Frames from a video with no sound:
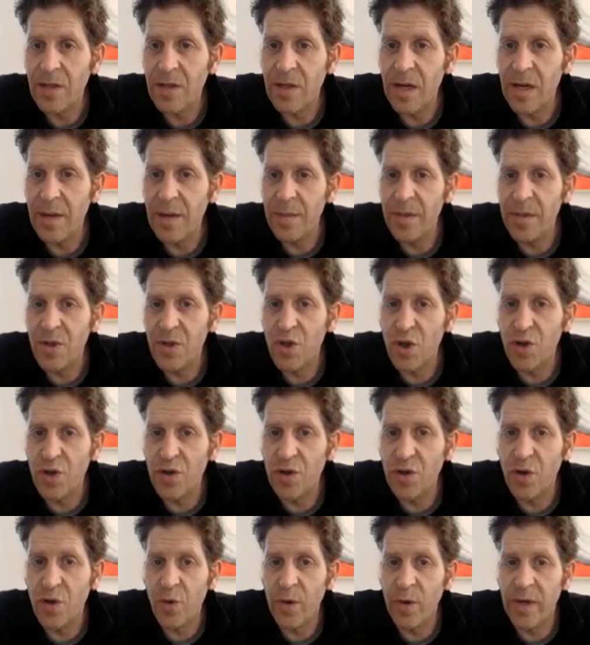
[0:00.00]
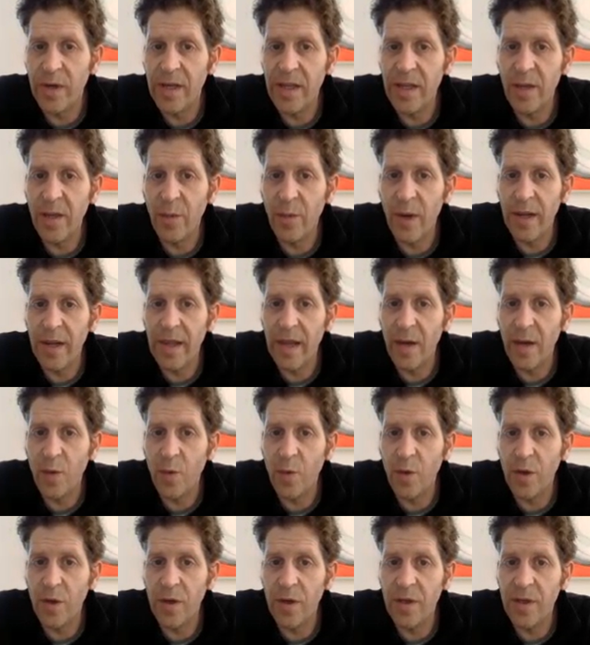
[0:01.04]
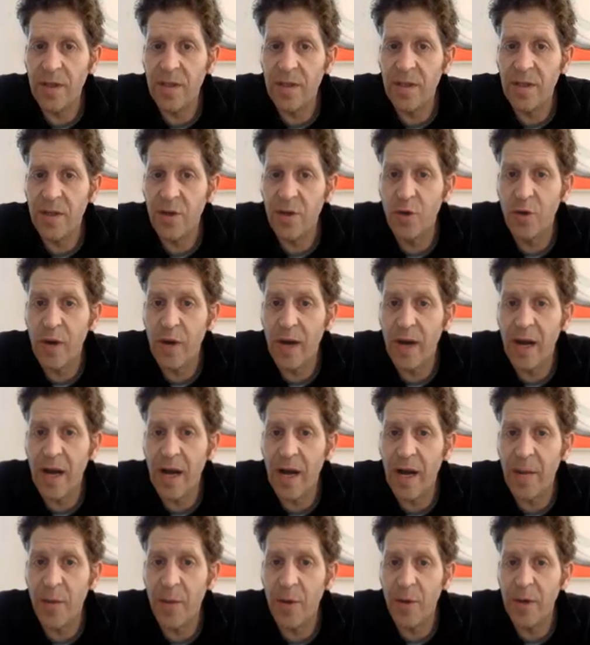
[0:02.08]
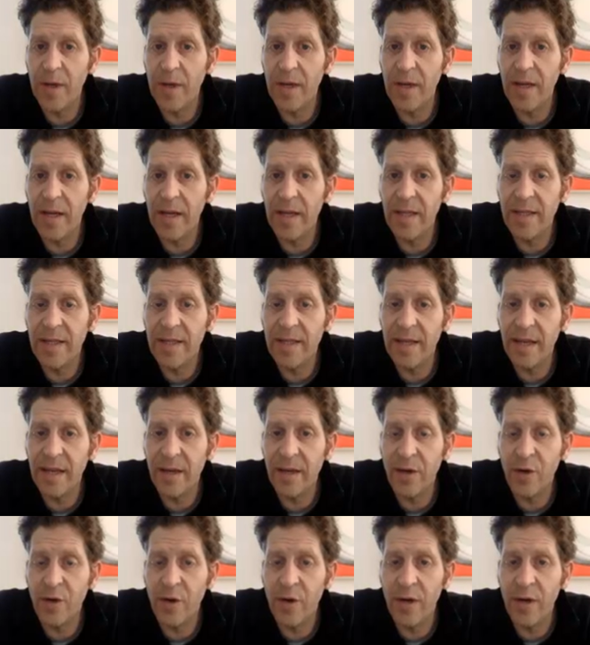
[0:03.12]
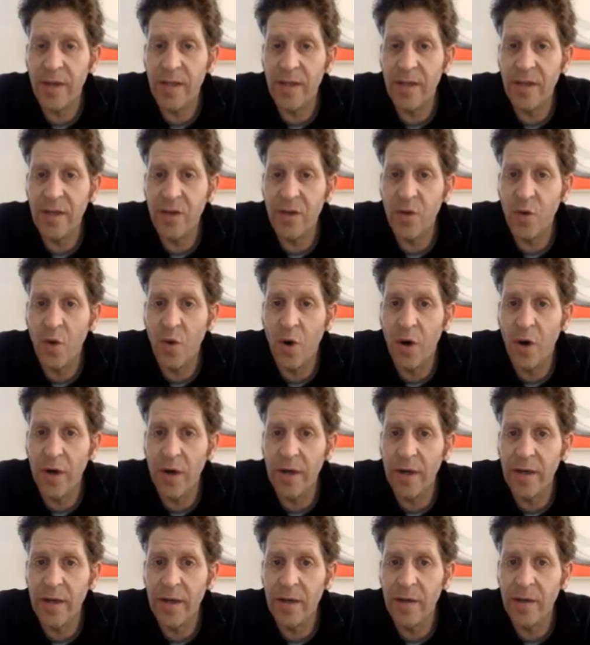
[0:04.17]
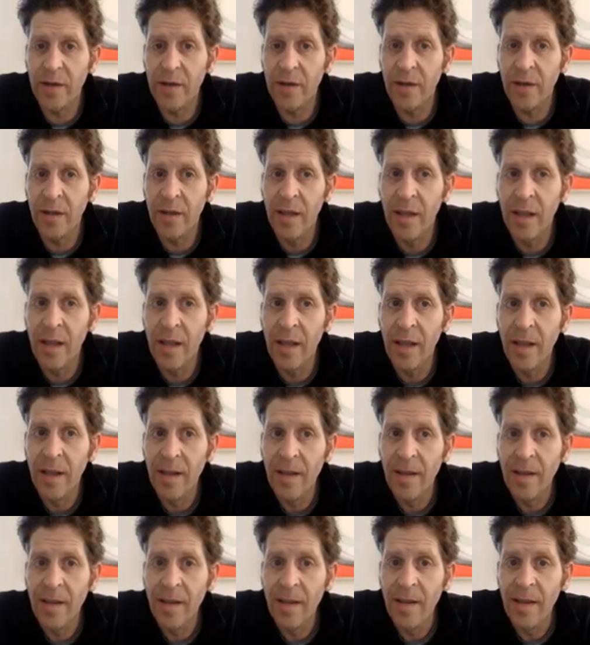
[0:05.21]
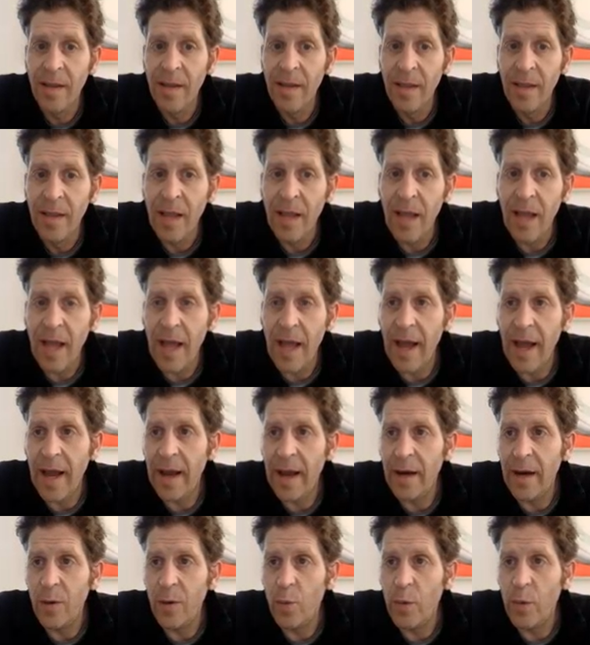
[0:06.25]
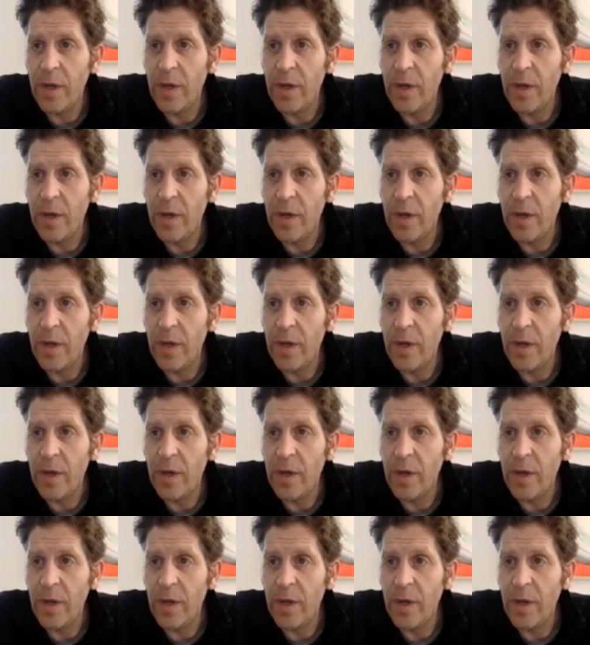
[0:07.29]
So let me just show you quickly the way that it works. Let's say create a new article, and